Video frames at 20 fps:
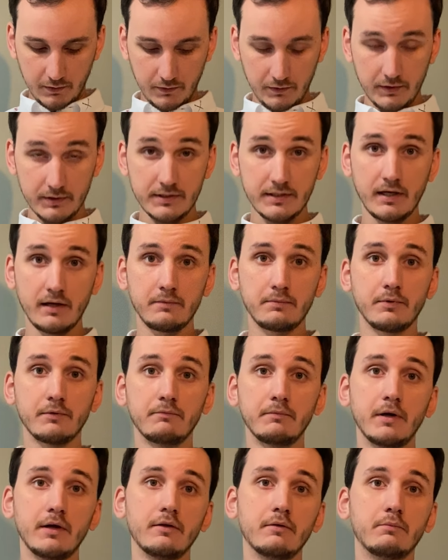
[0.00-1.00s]
The type of
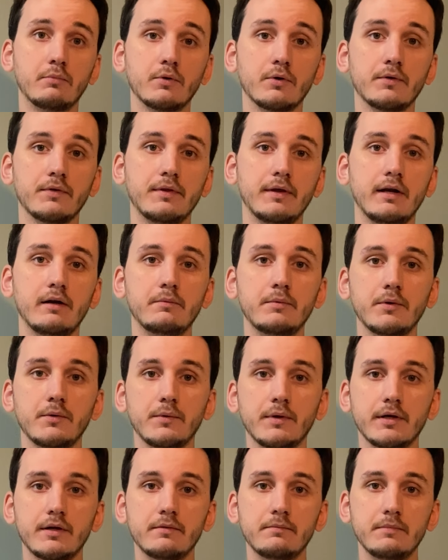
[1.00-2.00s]
motherboard that I'll be
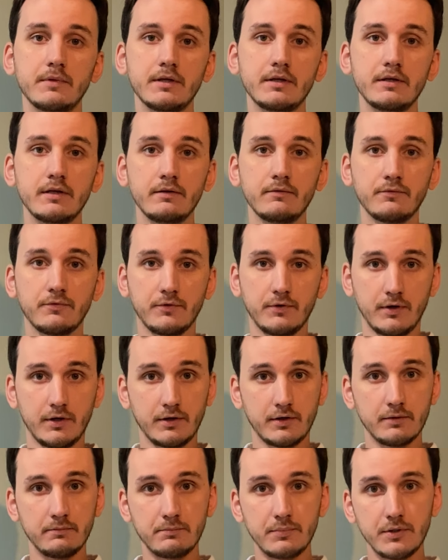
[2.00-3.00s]
recommending for our
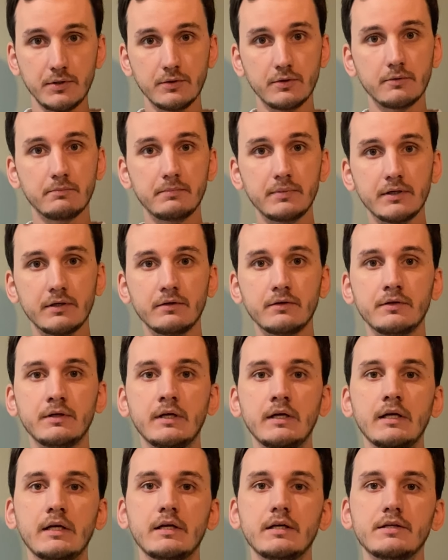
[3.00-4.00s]
computer build
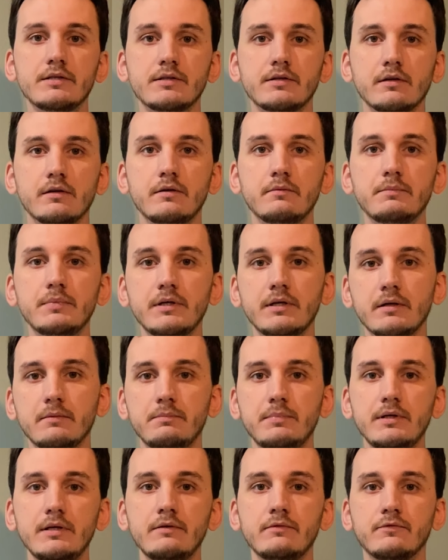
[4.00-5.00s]
is going to be a
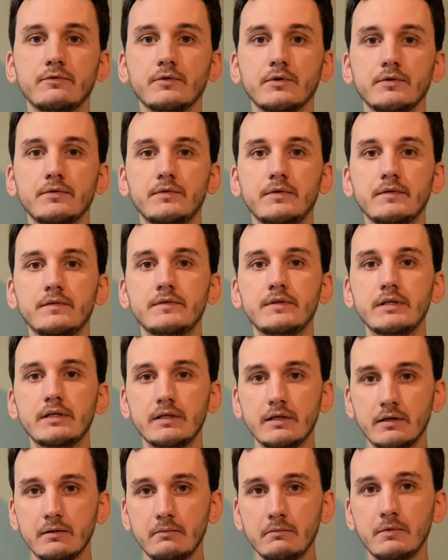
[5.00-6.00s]

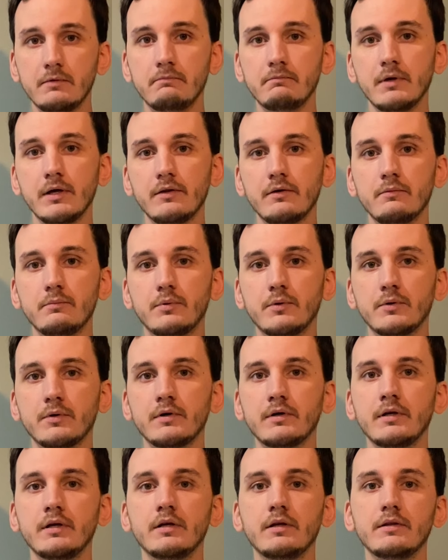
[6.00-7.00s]
B450M
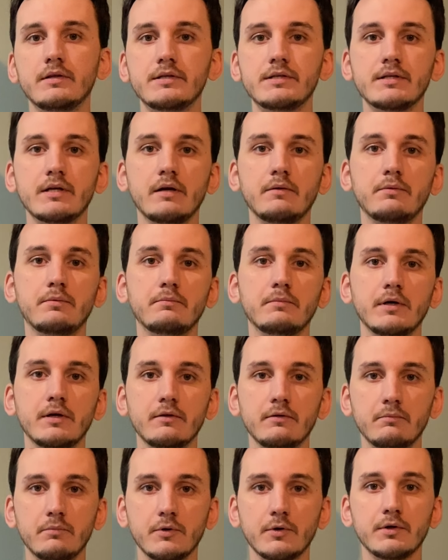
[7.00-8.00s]
motherboard. This type of
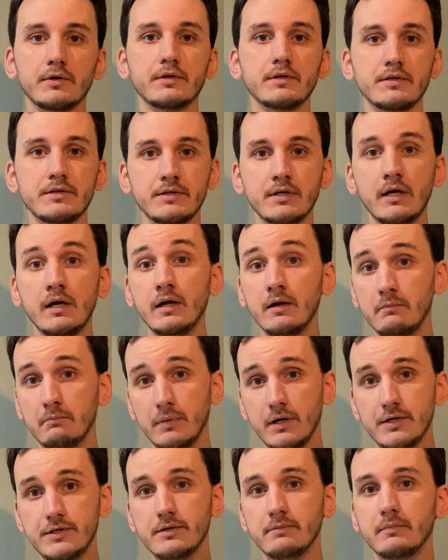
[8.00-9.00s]
motherboard is
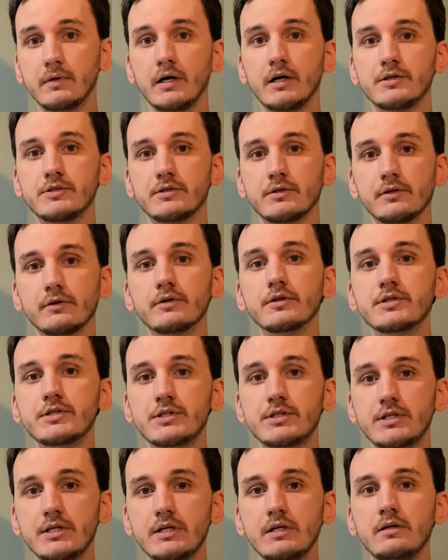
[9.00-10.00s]
budget modular, it's
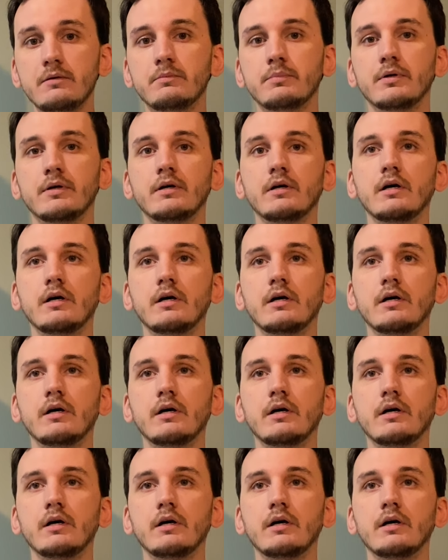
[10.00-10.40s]
cheap,